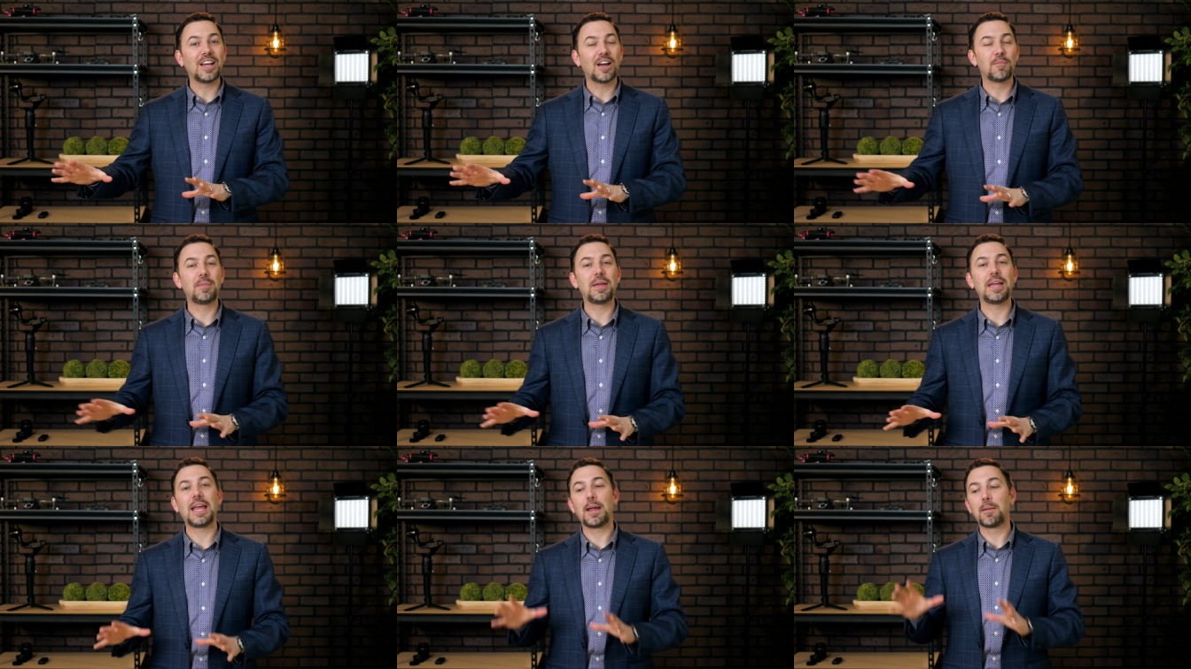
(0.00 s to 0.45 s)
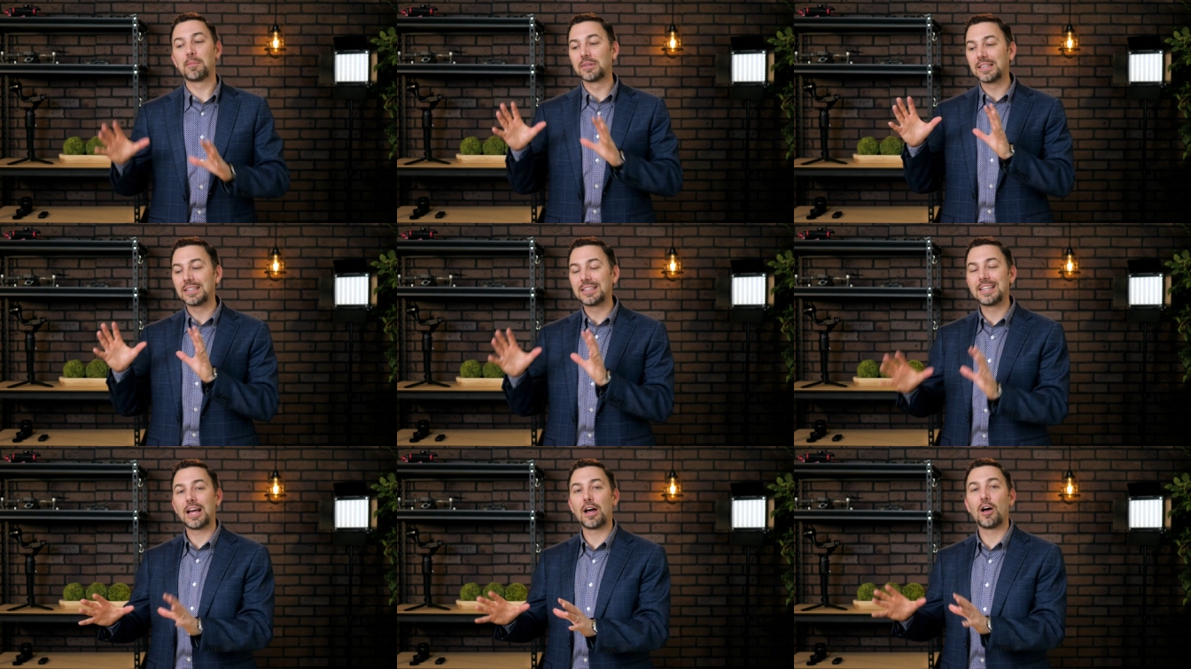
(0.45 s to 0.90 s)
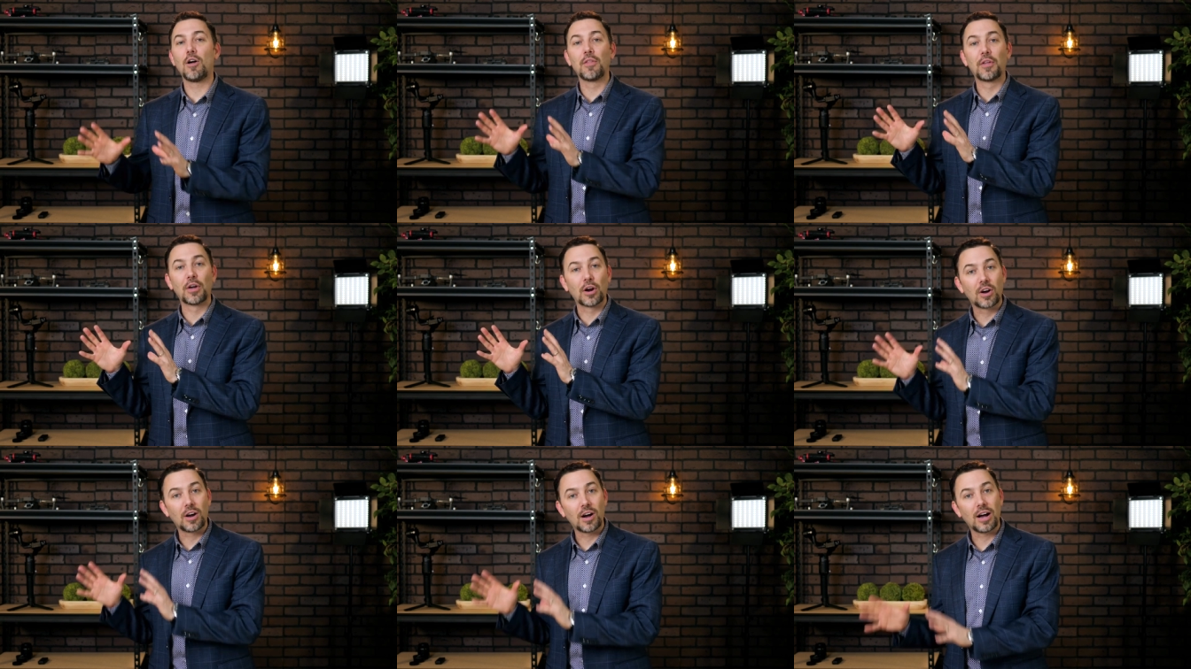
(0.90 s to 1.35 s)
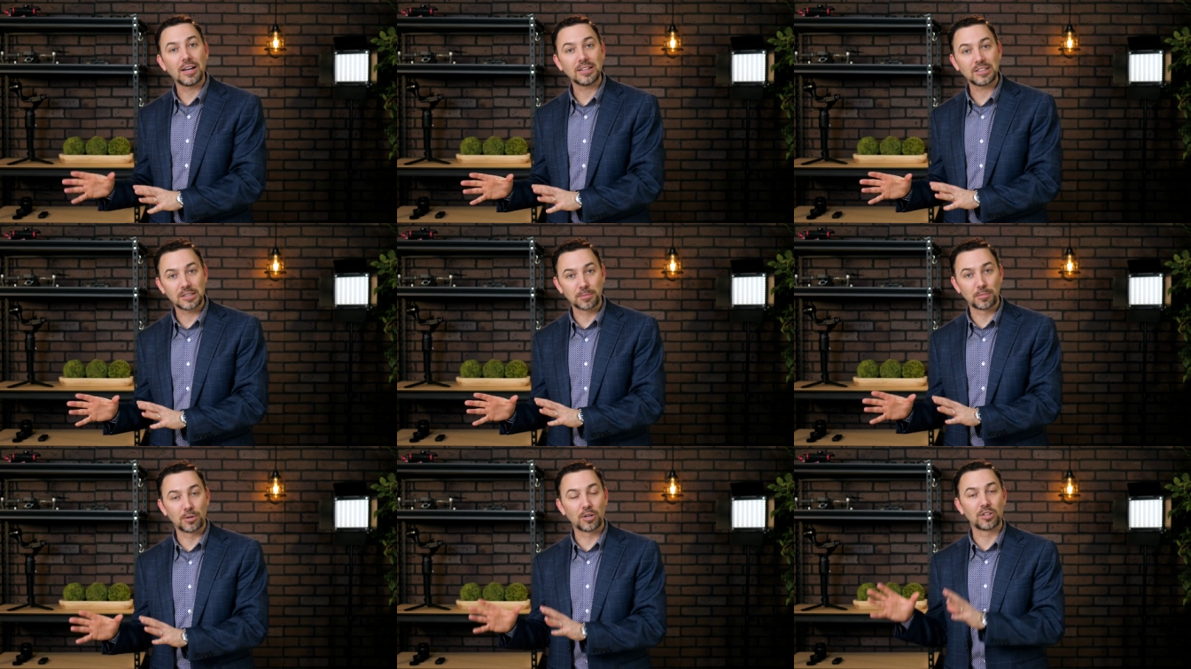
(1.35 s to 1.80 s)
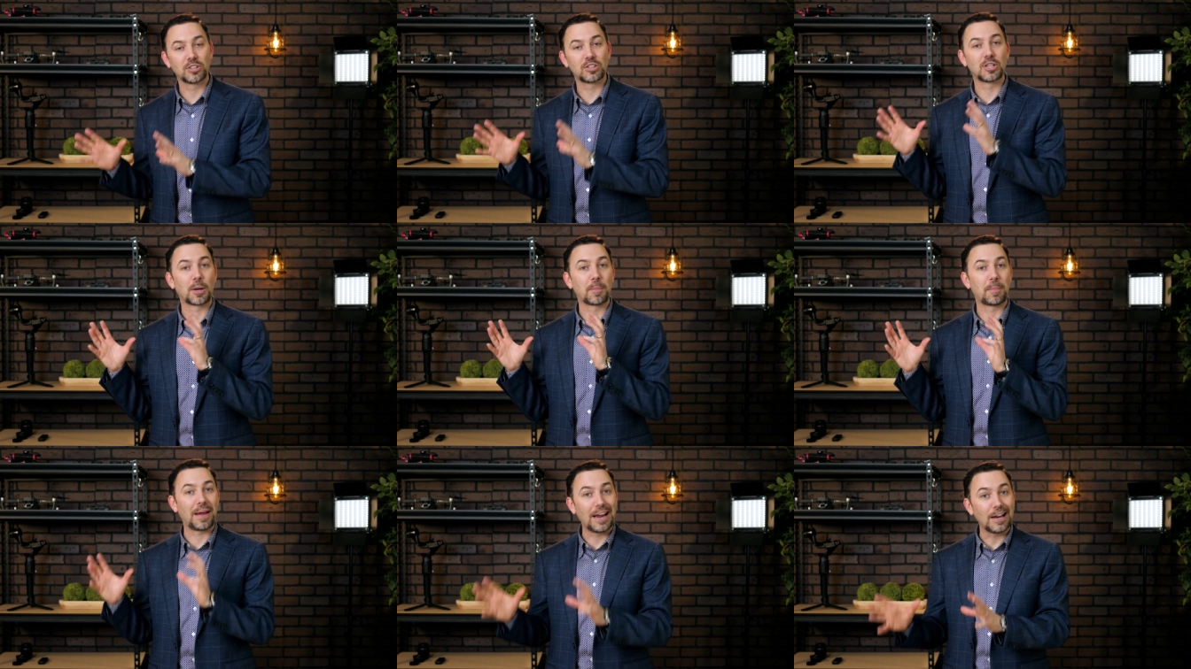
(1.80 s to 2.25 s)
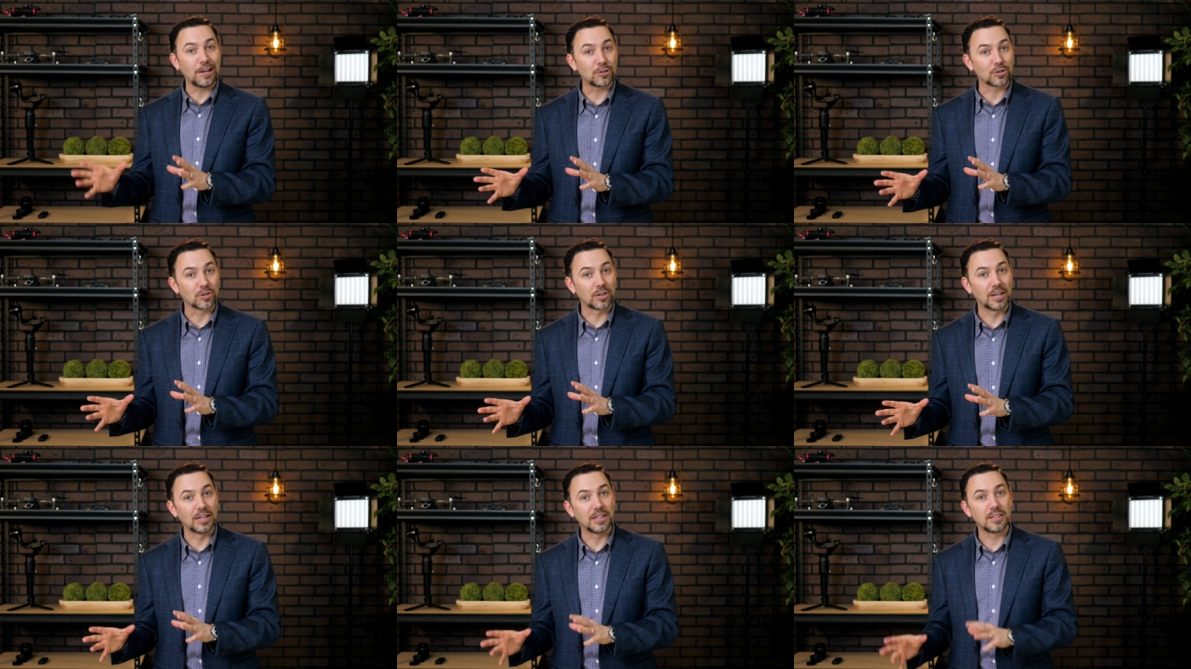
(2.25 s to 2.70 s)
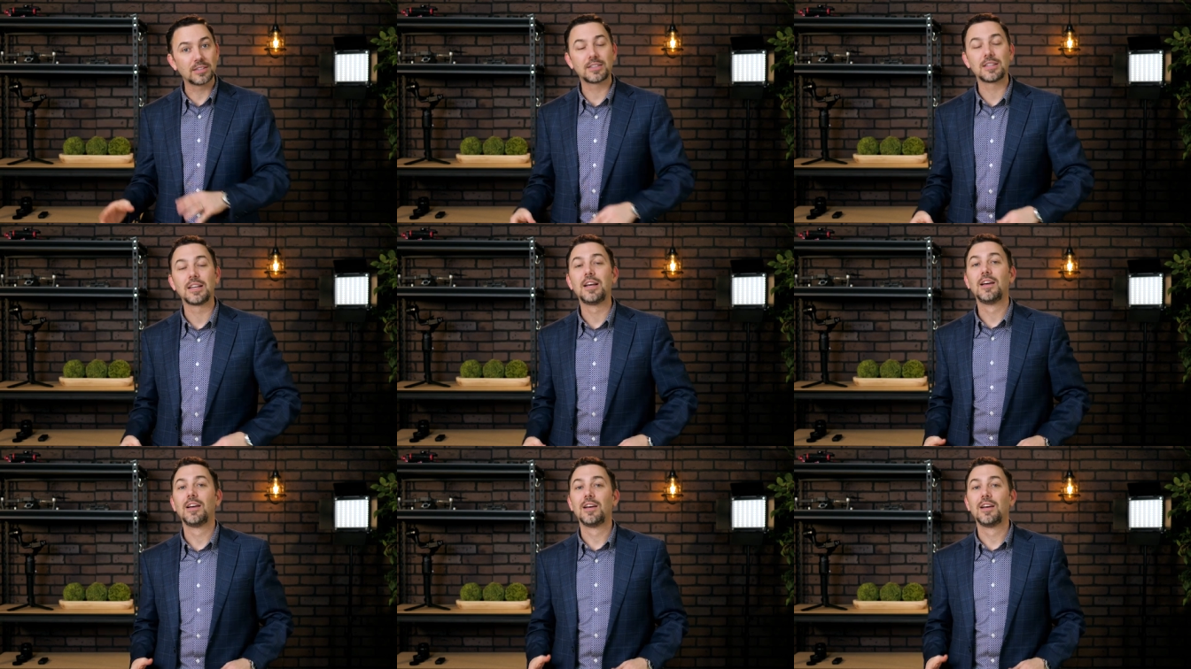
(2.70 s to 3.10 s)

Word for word: of being able to tell their customers, their patrons,